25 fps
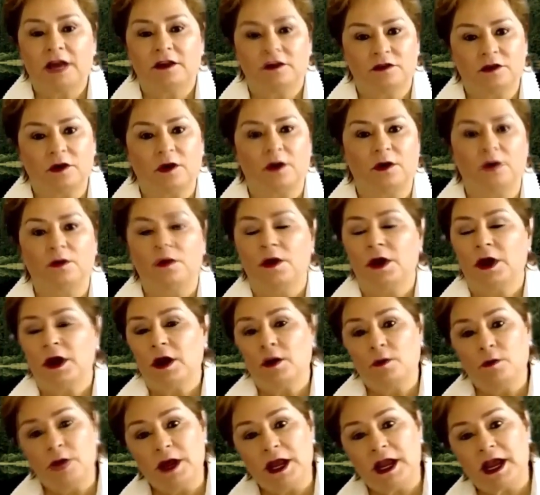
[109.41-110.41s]
So
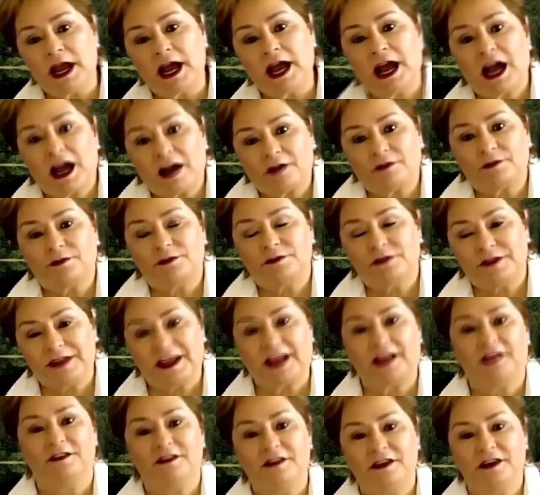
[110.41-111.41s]
we have
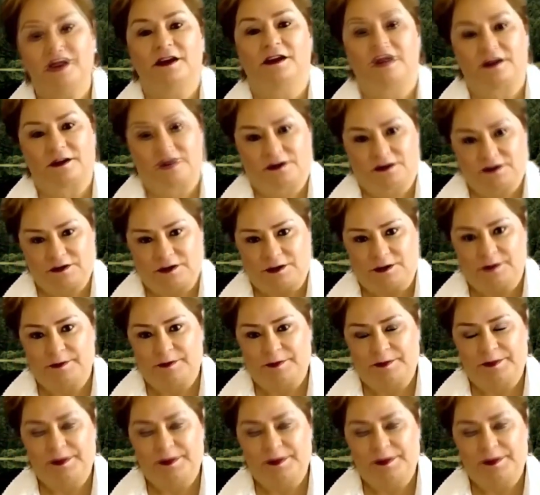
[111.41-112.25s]
10 years